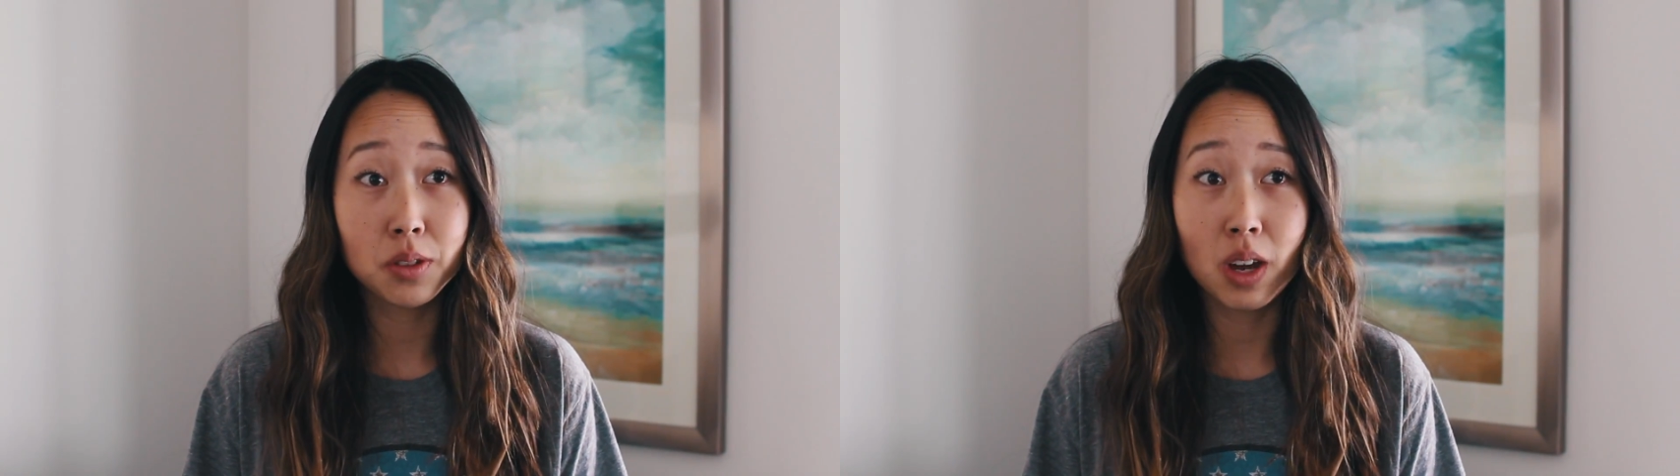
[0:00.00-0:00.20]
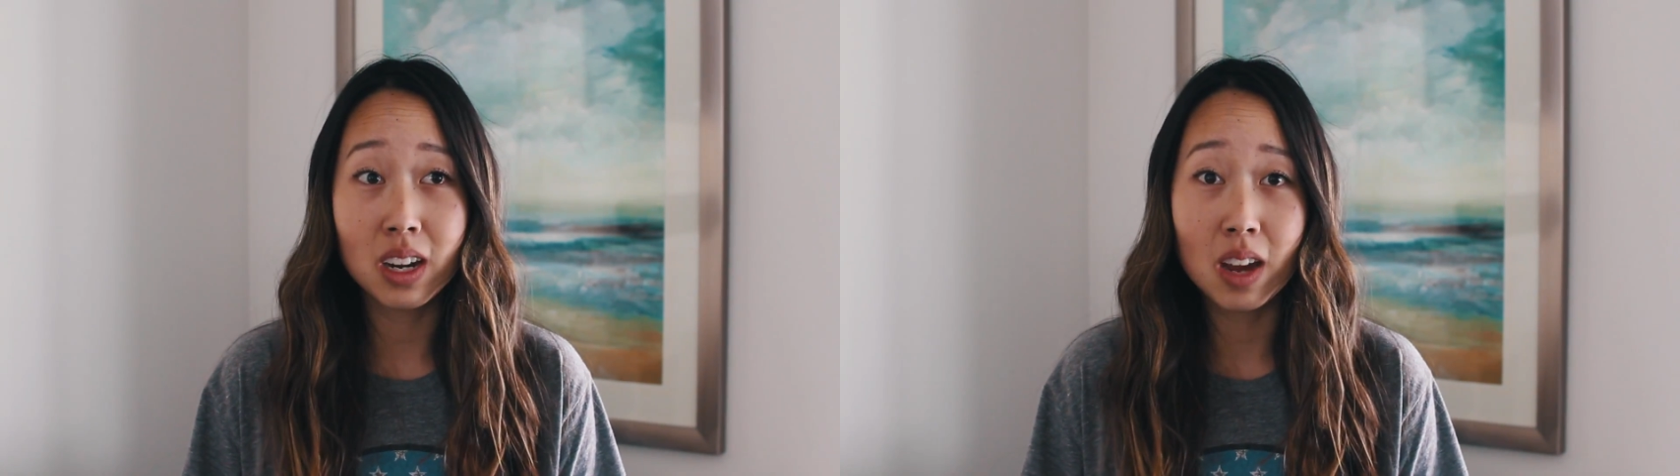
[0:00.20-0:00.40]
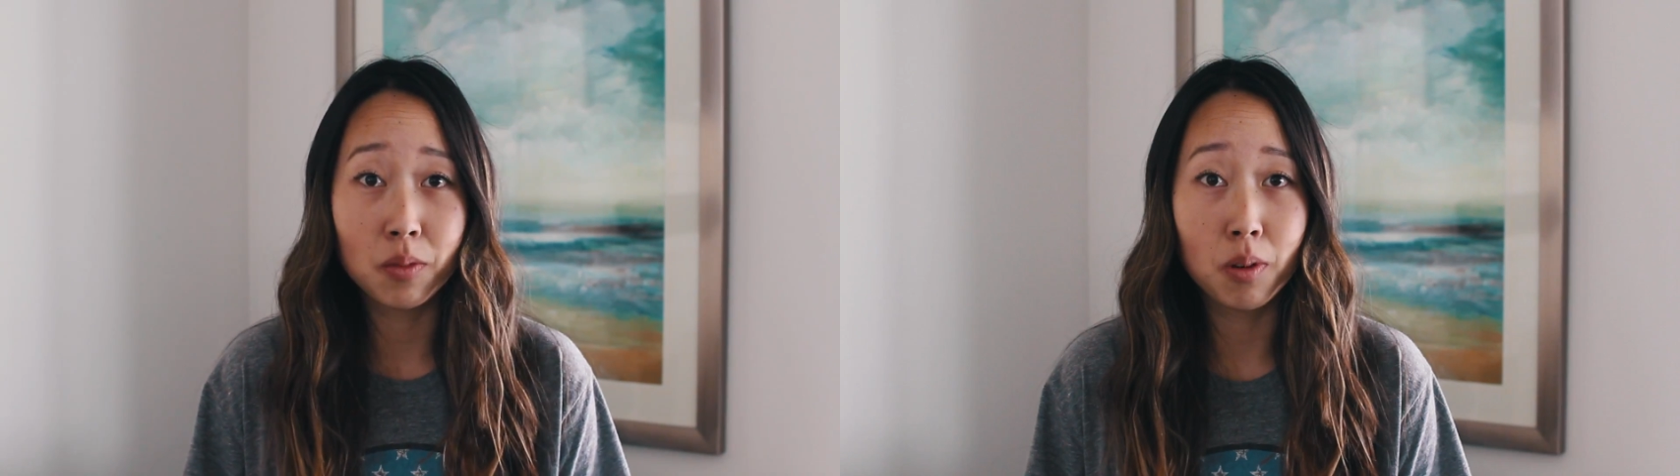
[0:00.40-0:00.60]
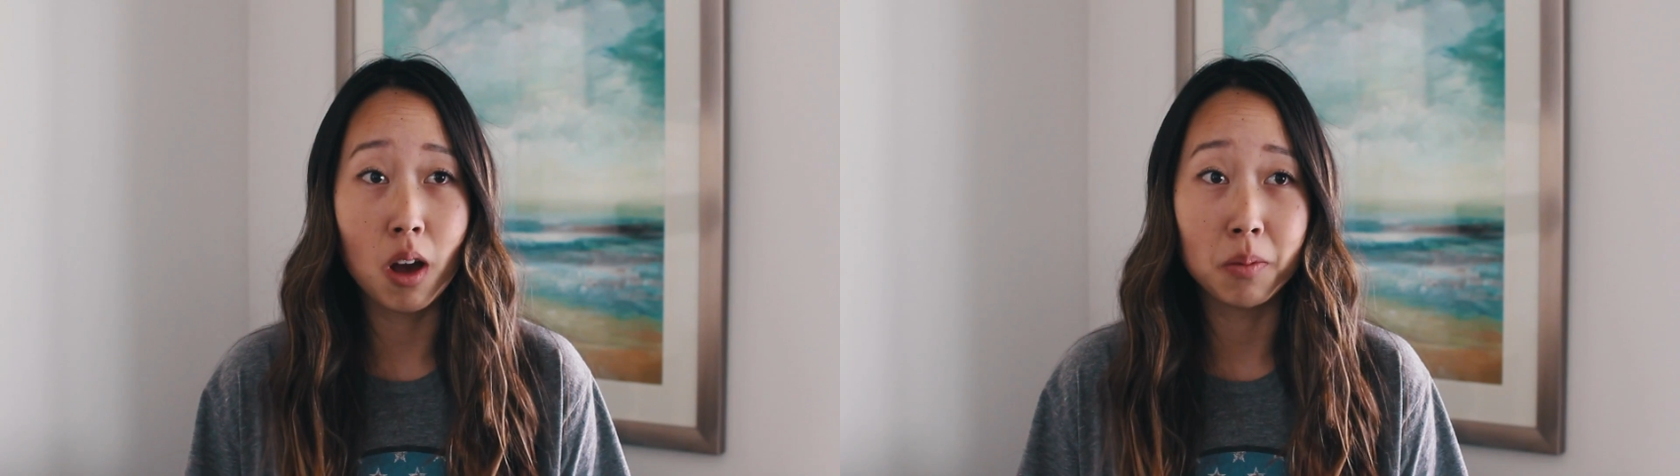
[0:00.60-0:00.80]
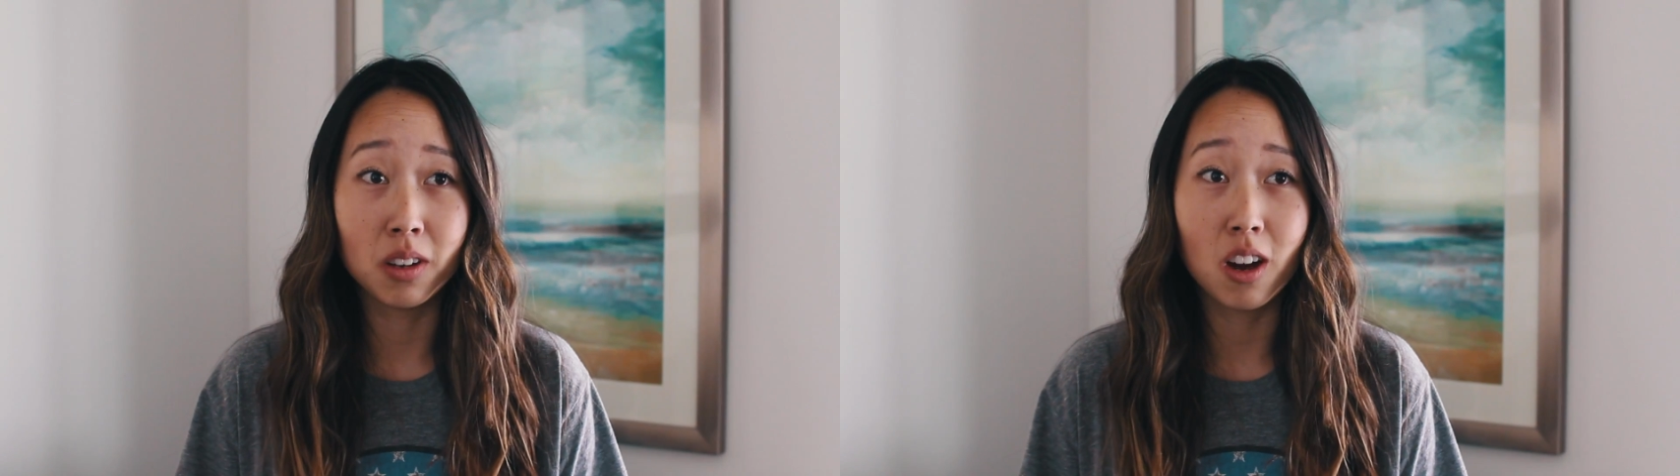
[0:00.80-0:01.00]
so I didn't have a
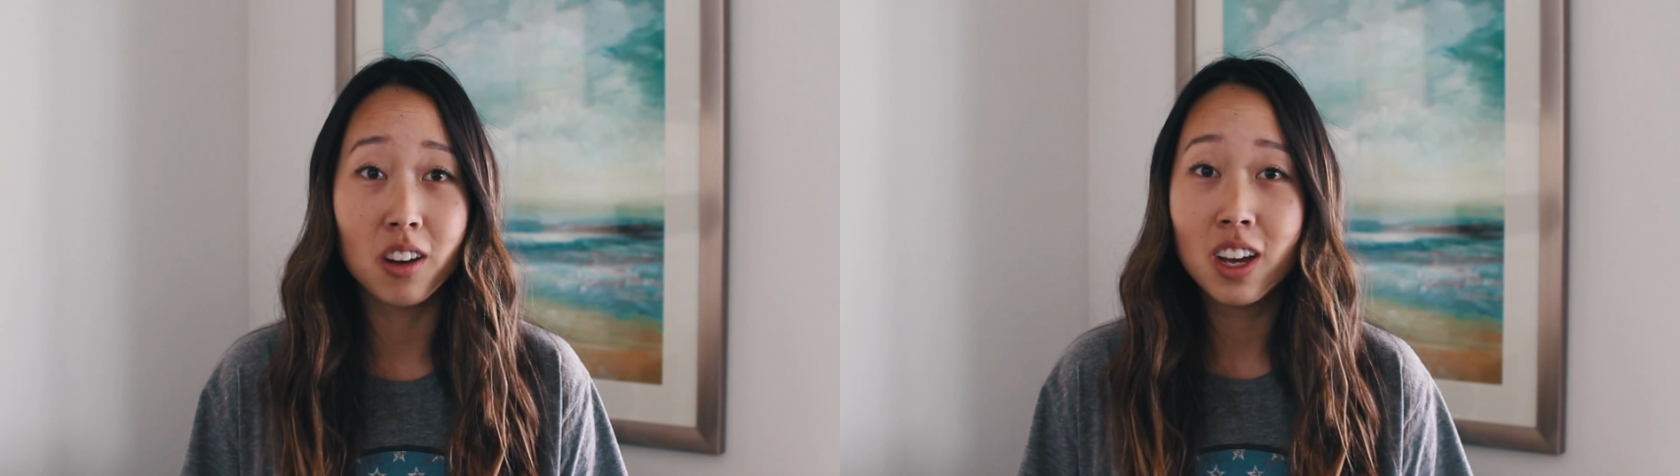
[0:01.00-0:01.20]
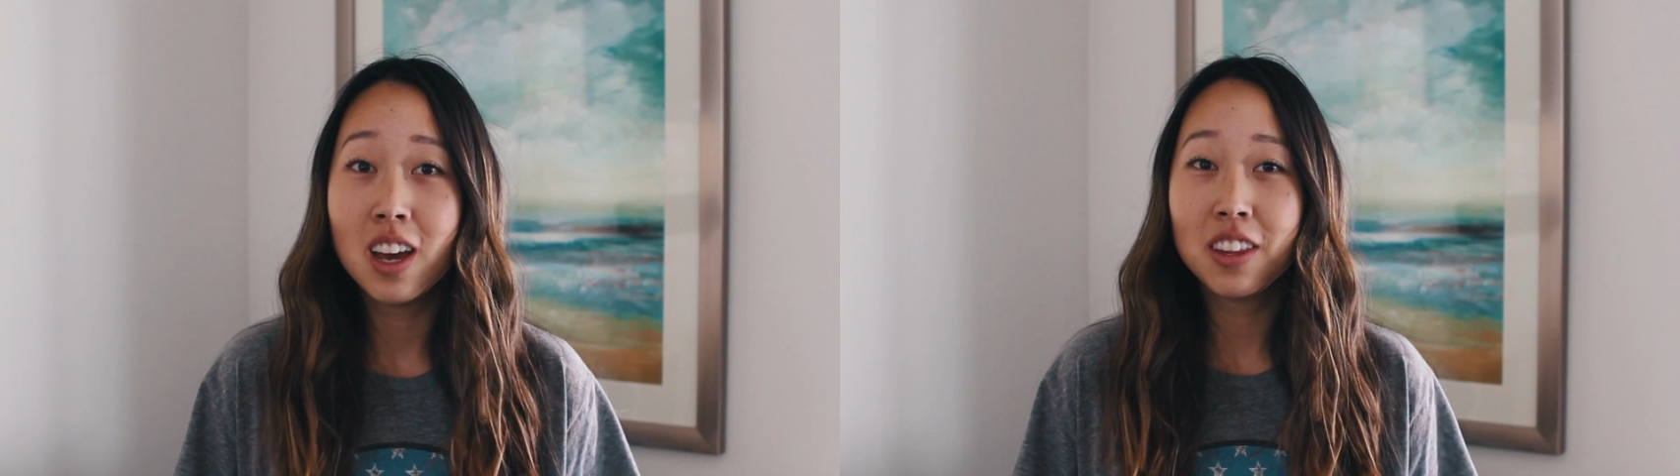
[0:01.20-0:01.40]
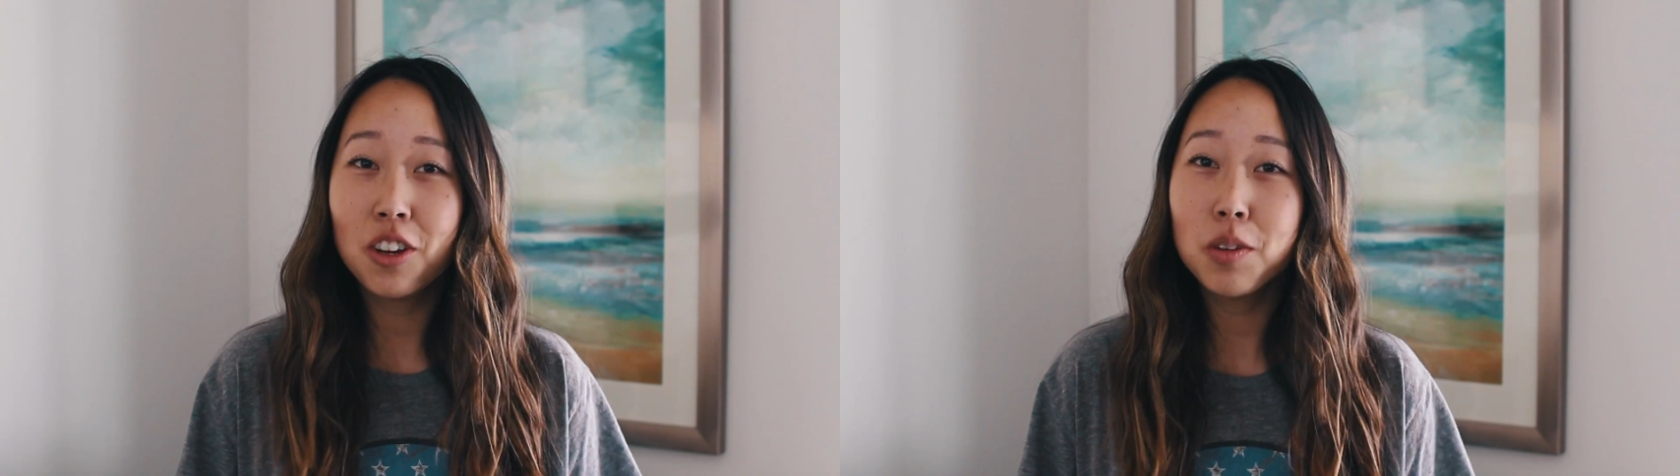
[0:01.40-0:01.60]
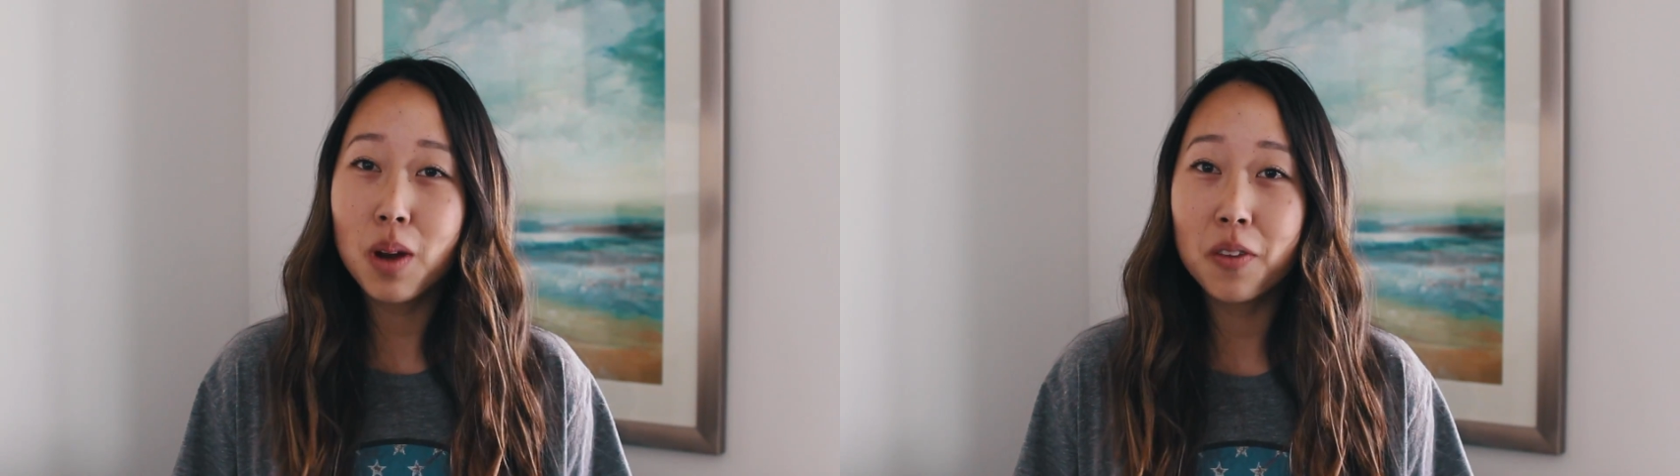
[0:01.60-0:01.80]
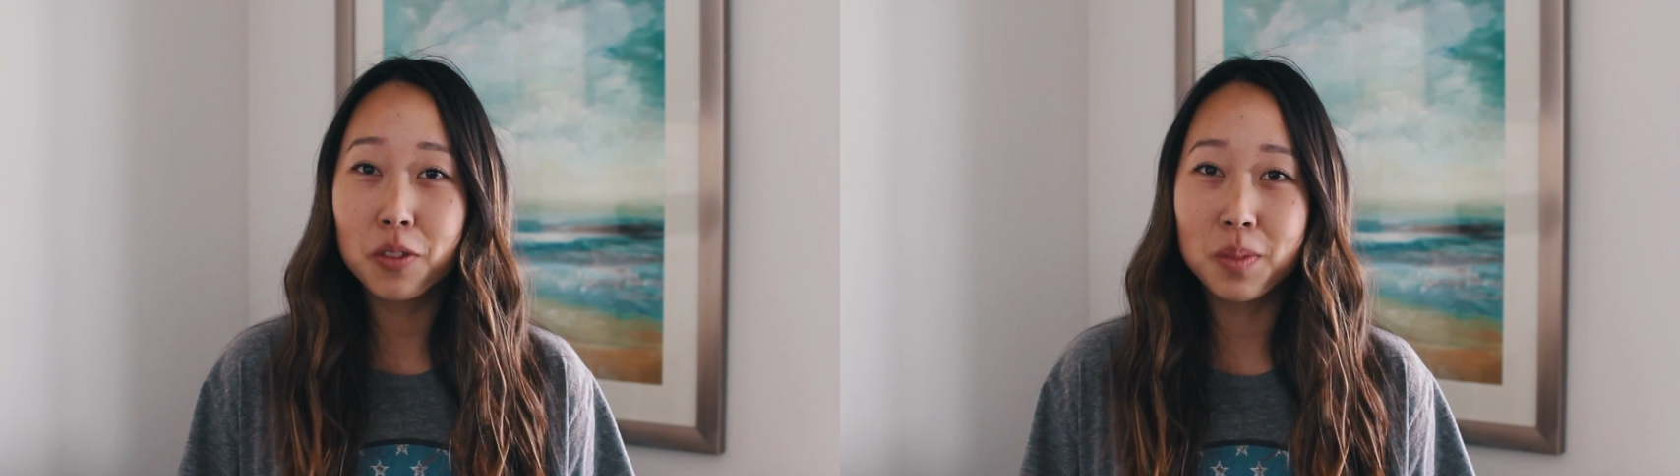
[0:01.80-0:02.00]
problem at all. The only
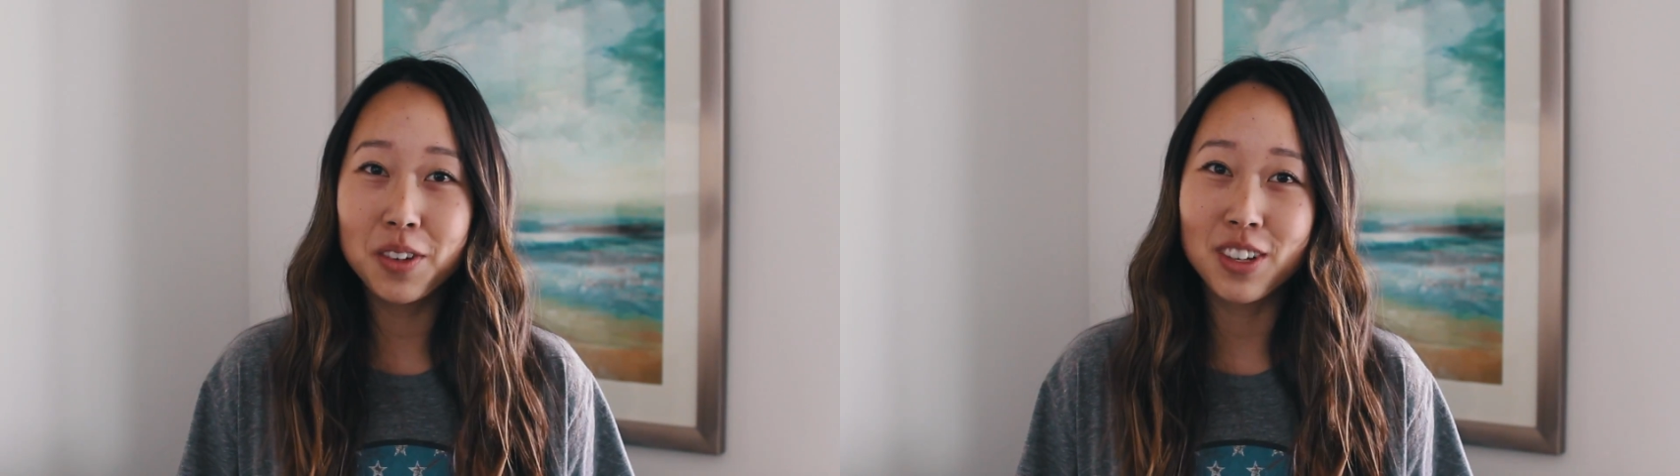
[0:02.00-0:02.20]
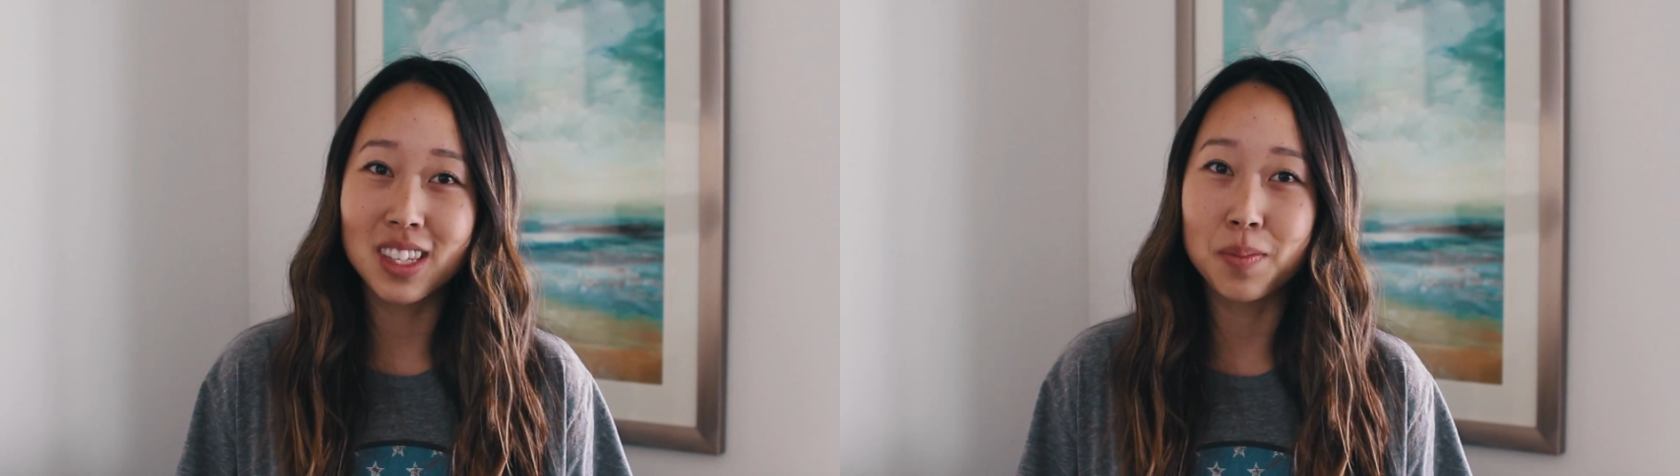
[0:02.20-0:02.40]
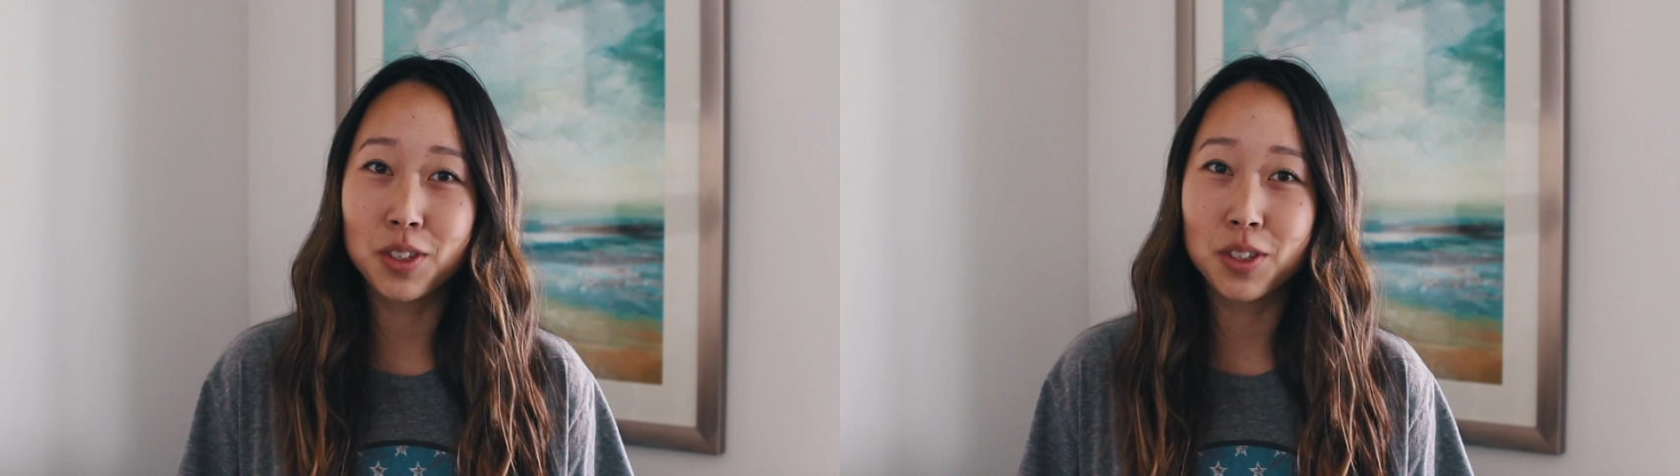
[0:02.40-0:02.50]
problem for me was I'm